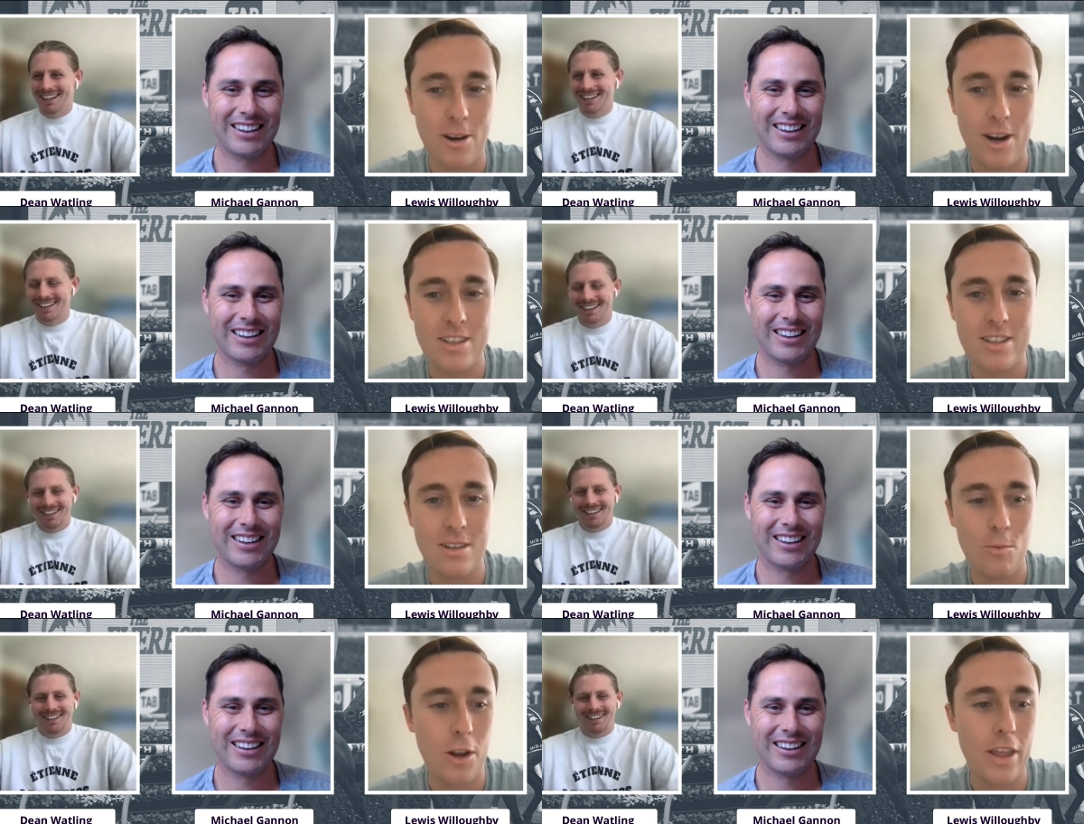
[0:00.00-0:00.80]
Speaker 1: race.
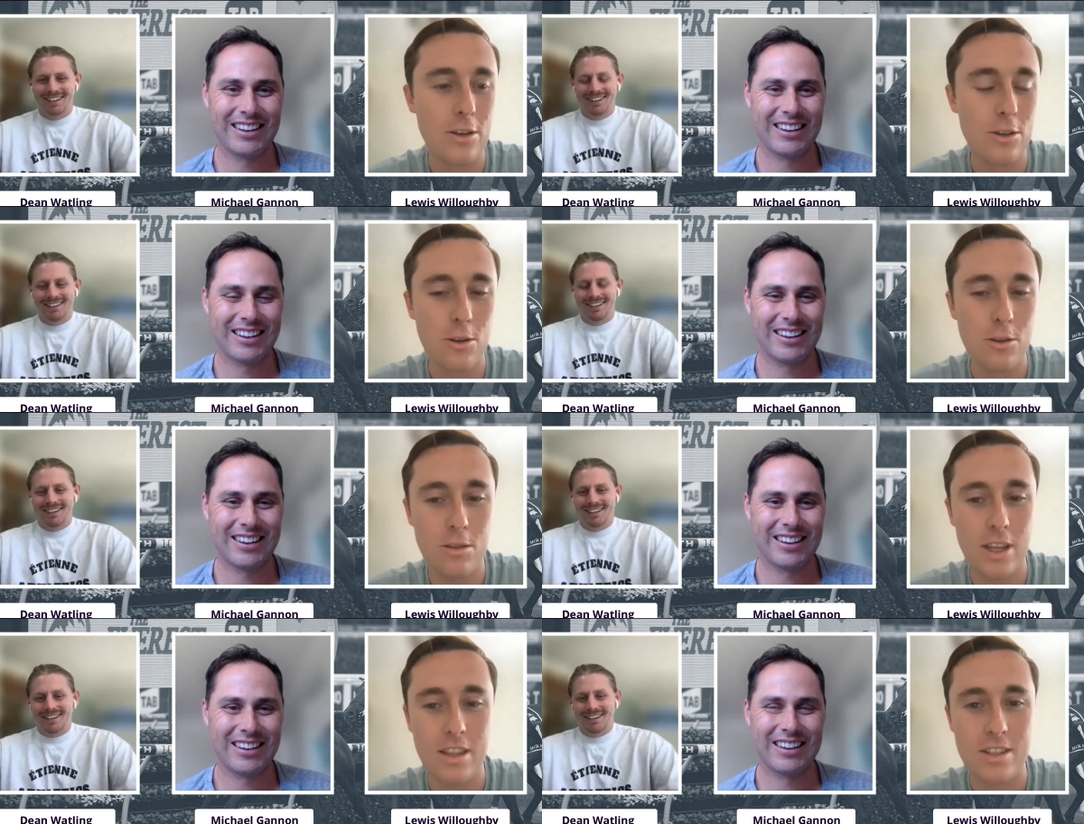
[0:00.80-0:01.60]
What do they do?
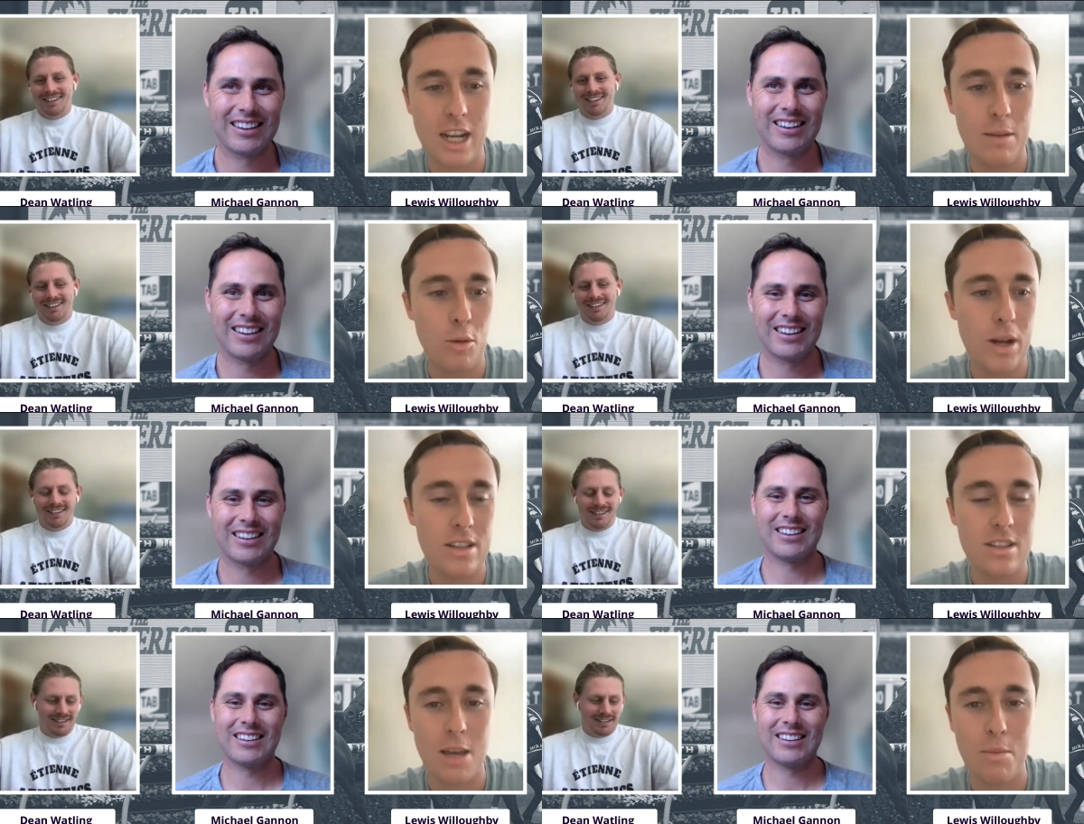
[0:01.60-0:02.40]
They're the stable
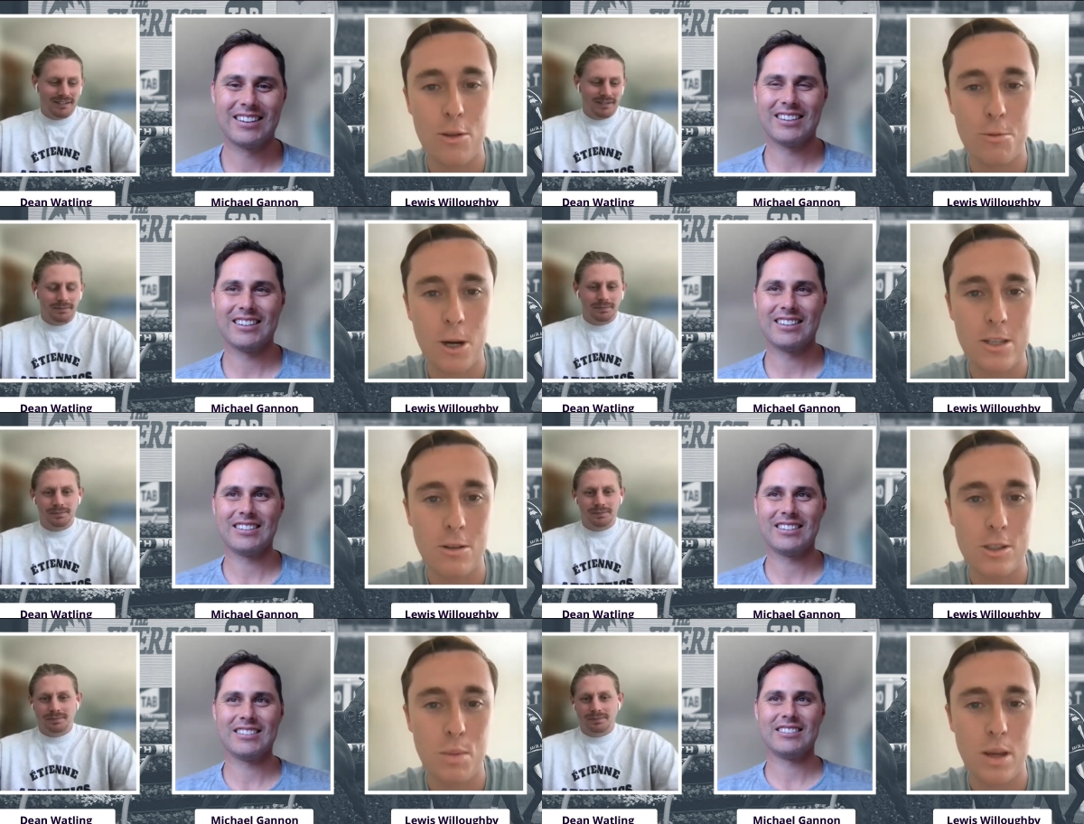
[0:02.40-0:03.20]
mates. They both race
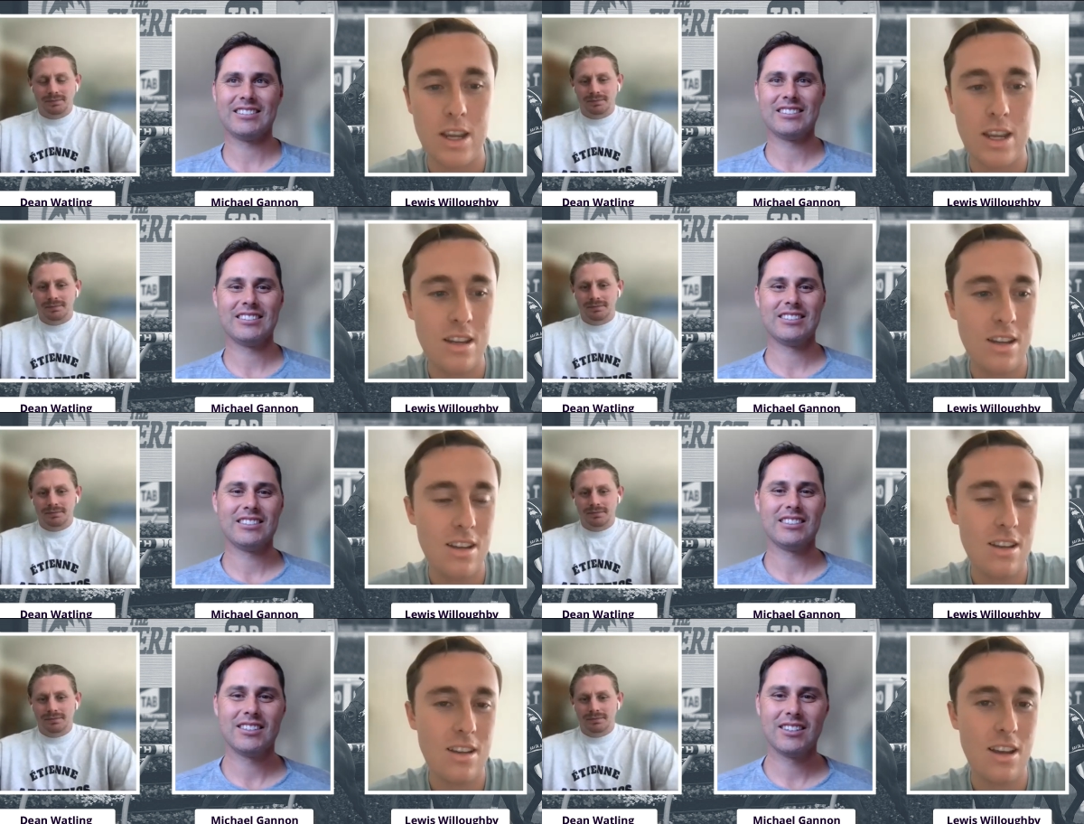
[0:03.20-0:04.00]
on speed
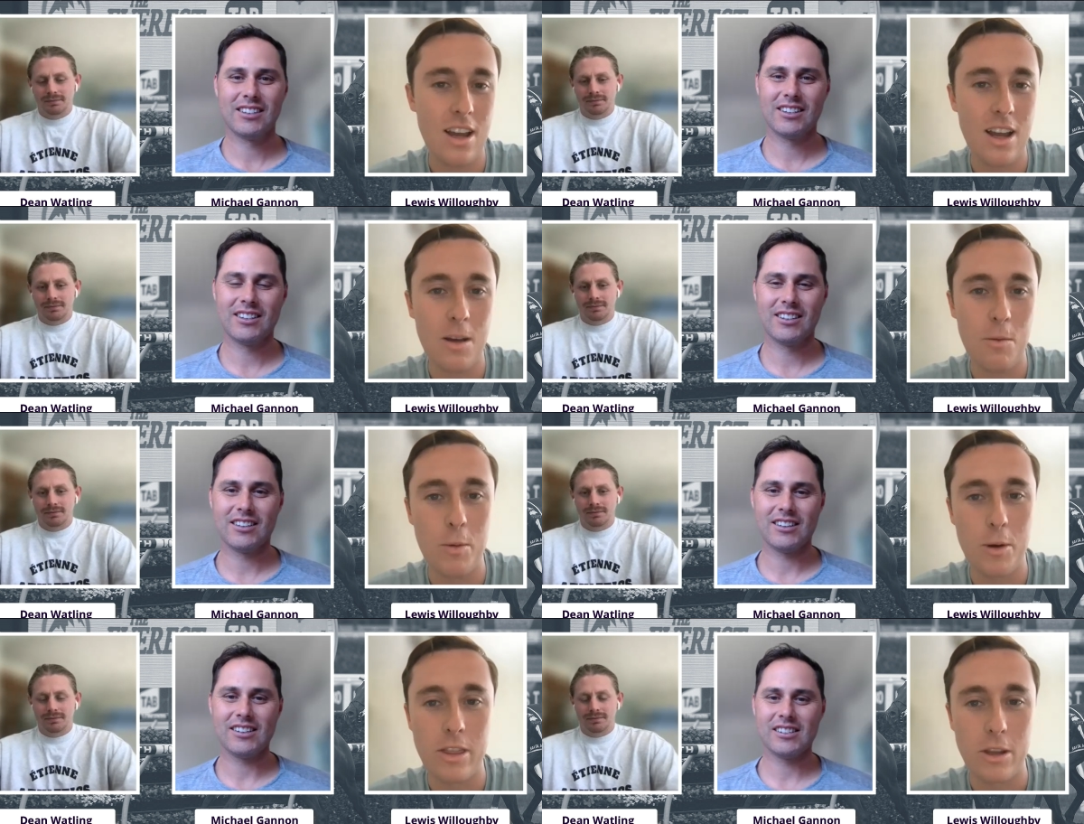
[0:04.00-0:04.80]
uh, when we
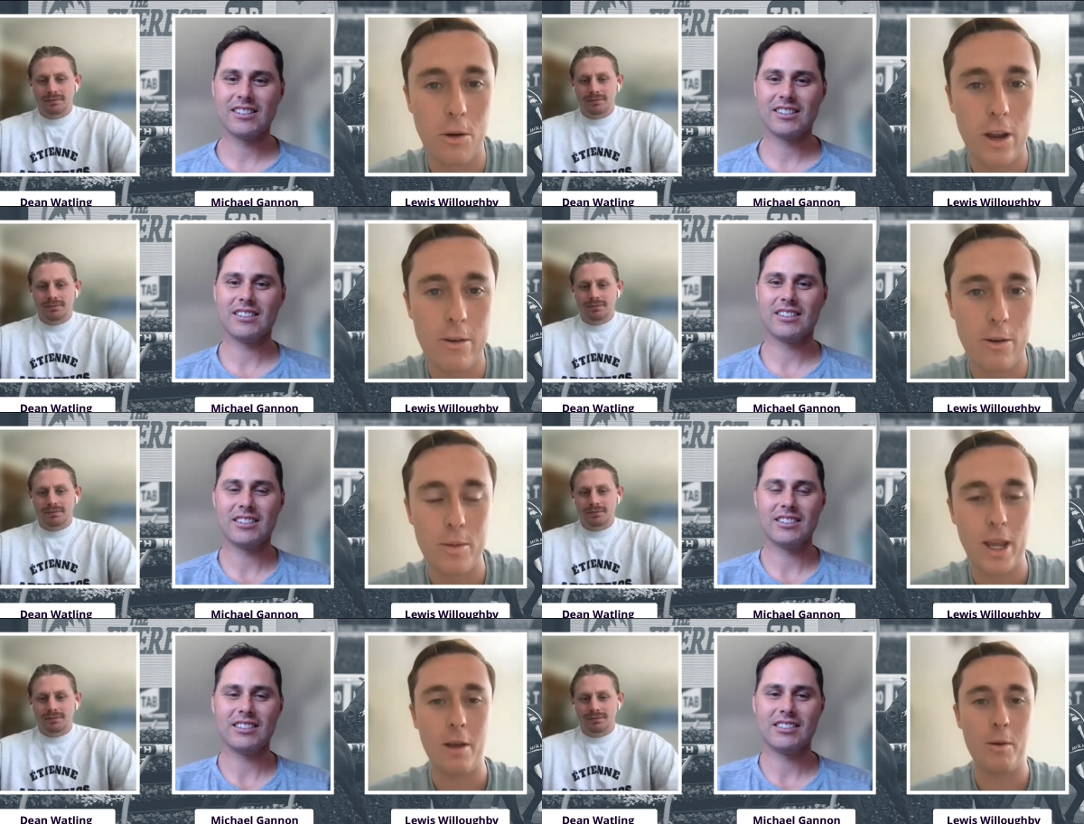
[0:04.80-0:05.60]
were in the green room,
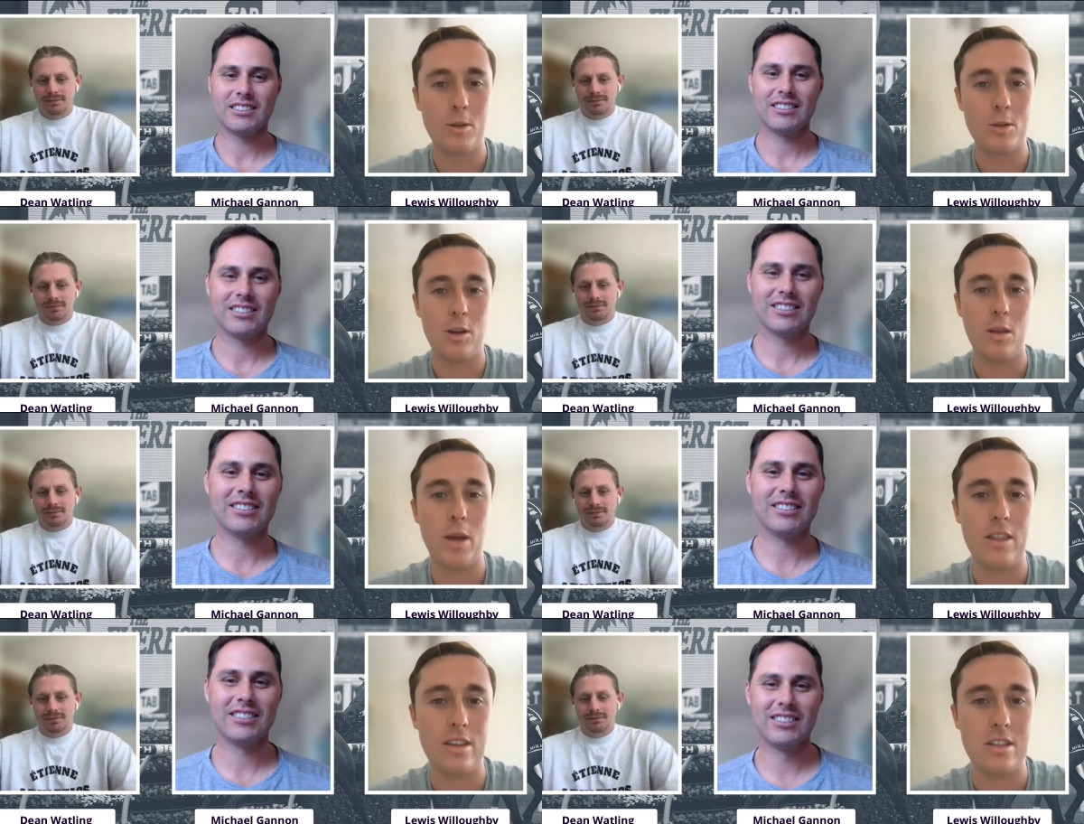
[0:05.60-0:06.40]
Gano, we were talking
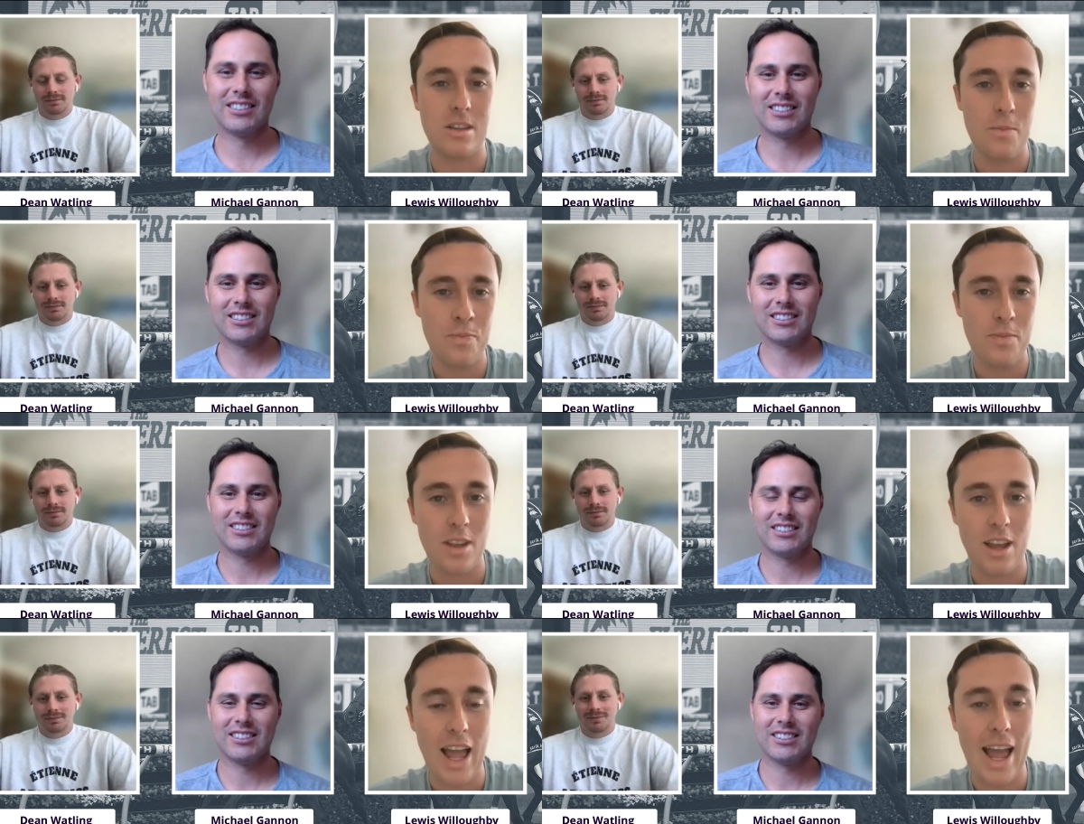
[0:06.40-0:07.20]
about this
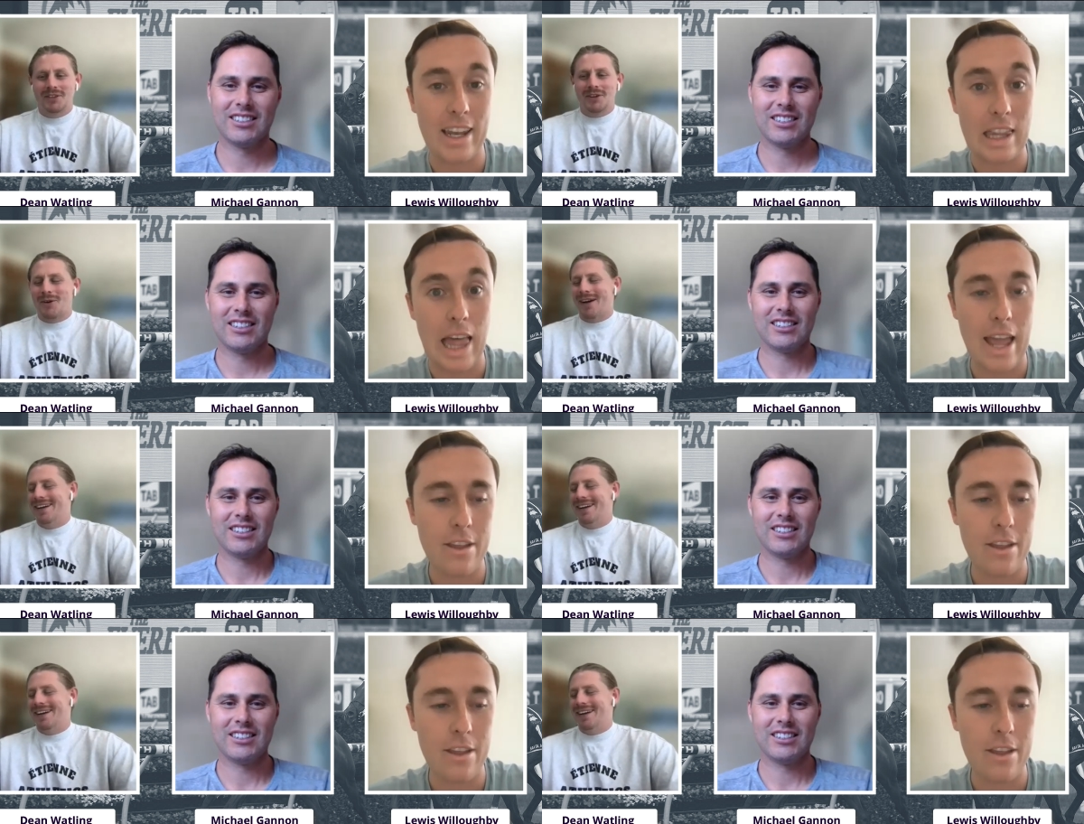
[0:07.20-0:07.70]
uh, at length.